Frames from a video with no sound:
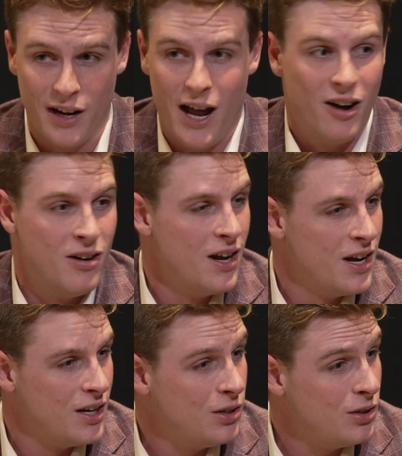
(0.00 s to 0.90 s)
But now
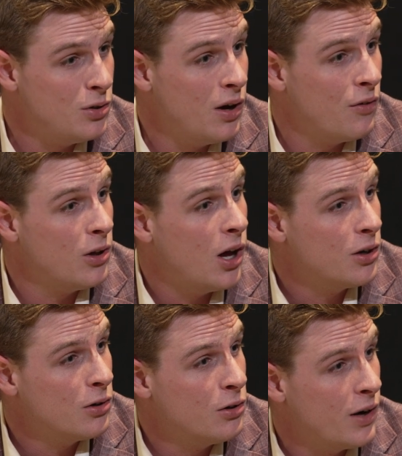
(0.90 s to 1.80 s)
you have a
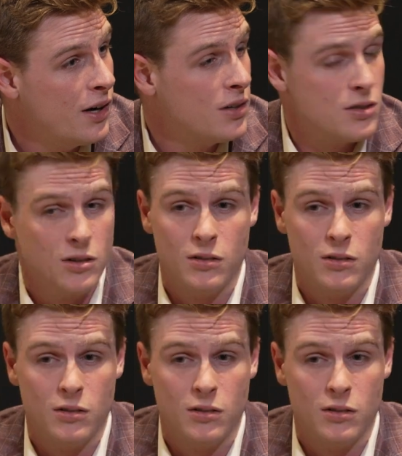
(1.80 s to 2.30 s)
locker room right next to